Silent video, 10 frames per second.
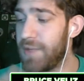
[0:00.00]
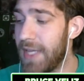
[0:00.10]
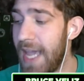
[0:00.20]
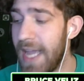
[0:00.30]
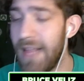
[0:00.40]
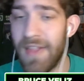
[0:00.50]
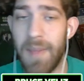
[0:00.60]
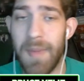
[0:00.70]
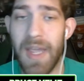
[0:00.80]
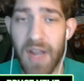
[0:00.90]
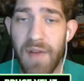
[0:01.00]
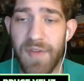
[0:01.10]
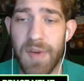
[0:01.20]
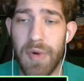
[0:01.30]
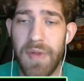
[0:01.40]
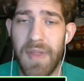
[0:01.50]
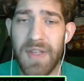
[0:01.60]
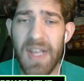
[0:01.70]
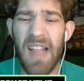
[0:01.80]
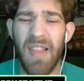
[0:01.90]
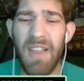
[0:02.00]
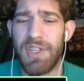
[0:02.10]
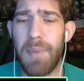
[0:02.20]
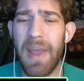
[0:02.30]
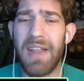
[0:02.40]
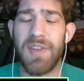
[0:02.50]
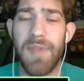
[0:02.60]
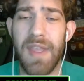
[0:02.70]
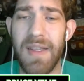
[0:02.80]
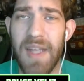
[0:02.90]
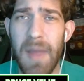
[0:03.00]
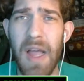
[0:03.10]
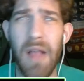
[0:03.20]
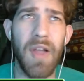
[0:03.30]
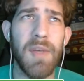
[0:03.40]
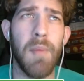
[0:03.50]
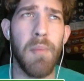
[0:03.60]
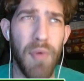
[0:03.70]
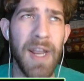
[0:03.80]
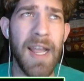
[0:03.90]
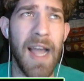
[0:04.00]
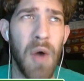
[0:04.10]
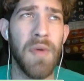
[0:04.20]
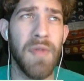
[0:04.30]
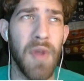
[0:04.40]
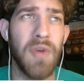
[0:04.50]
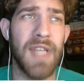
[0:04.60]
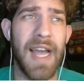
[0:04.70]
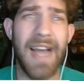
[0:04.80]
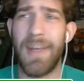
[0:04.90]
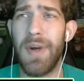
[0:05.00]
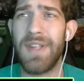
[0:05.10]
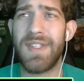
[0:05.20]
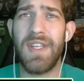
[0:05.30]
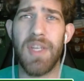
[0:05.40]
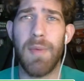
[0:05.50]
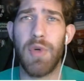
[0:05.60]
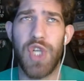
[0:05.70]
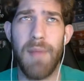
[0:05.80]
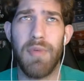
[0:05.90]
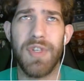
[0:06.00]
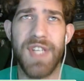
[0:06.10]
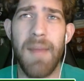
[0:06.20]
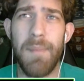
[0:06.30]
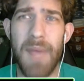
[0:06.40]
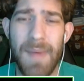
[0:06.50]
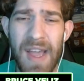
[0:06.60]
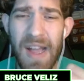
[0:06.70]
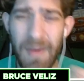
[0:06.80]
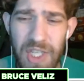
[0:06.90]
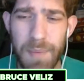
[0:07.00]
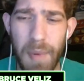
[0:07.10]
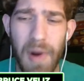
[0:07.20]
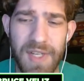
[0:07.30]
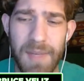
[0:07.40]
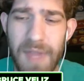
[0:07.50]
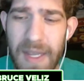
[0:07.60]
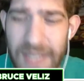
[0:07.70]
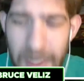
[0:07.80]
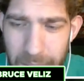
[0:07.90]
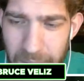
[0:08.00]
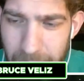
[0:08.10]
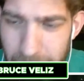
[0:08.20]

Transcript: We can't let them get comfortable in this. Let's spike some things up. Let's bring out those guys. I want to see some Oshae Brissett maybe. Let's spark some things up here.